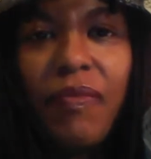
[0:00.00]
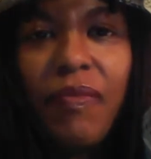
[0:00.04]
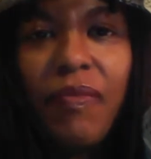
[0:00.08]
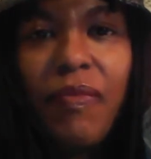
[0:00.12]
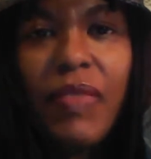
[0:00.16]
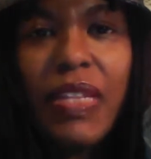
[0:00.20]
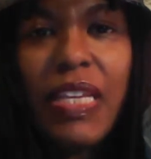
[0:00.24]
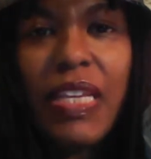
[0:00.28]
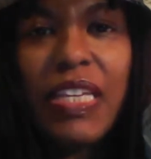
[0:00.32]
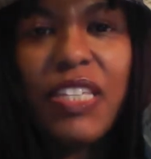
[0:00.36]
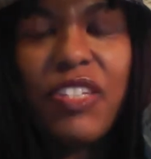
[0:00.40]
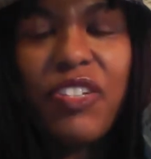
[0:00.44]

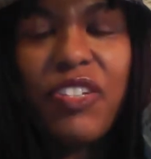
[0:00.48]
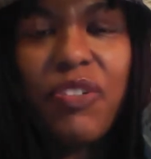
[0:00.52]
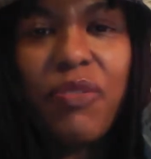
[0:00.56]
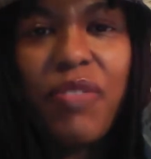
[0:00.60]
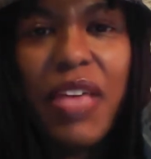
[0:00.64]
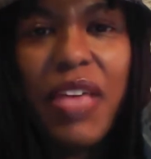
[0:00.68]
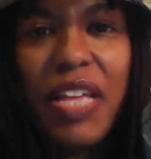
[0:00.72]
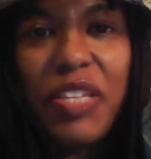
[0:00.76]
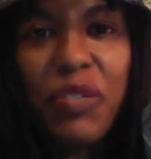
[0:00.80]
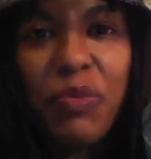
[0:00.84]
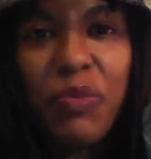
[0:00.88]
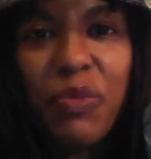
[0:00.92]
And so
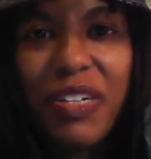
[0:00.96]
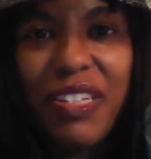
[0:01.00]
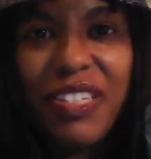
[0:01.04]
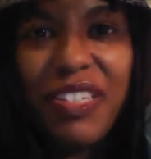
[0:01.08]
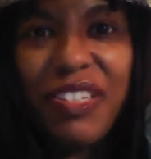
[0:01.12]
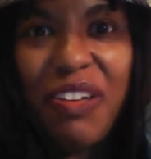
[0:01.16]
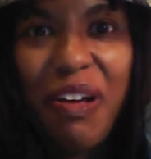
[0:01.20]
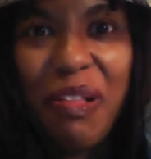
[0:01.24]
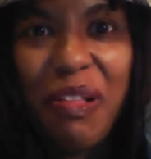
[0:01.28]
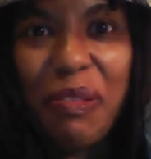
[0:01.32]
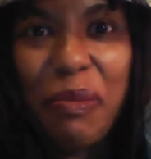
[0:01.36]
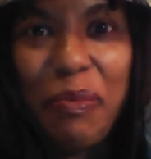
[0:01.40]
that's what it's
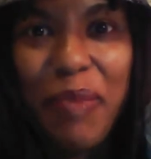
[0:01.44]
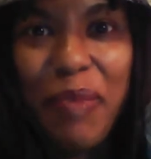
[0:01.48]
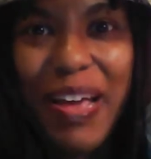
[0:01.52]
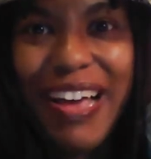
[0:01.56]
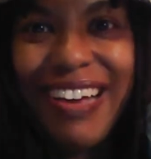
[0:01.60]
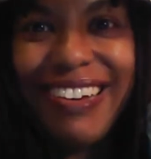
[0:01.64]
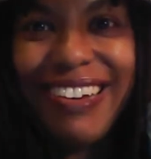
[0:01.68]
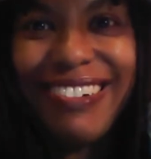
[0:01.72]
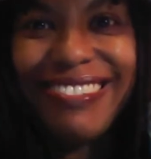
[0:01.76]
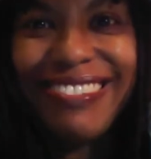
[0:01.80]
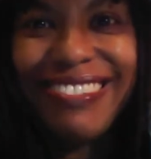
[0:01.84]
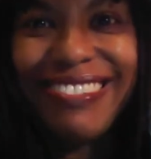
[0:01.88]
all
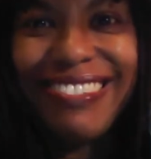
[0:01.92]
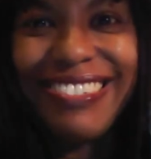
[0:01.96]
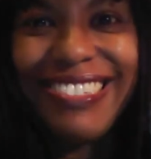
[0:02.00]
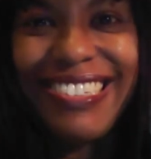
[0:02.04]
about.